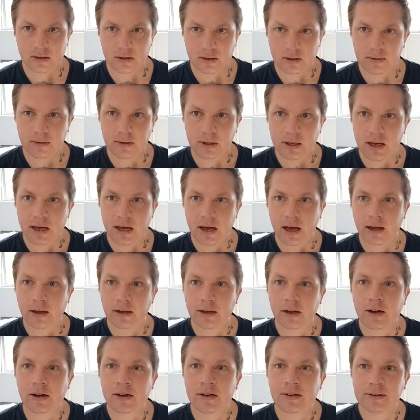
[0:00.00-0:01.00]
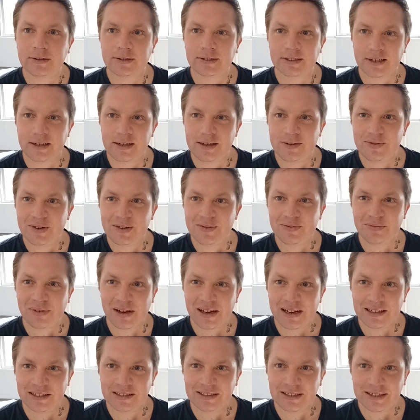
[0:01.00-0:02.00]
Yeah. Oh, so you've been
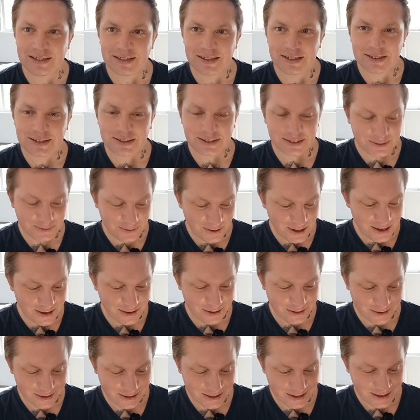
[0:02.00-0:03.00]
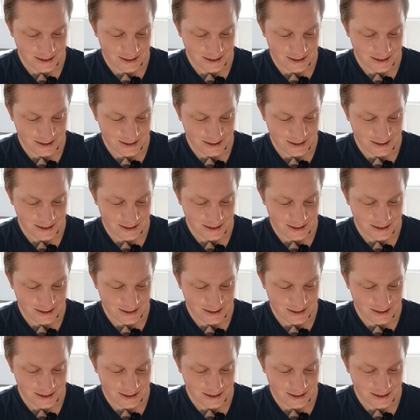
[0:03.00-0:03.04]
playing tennis as well.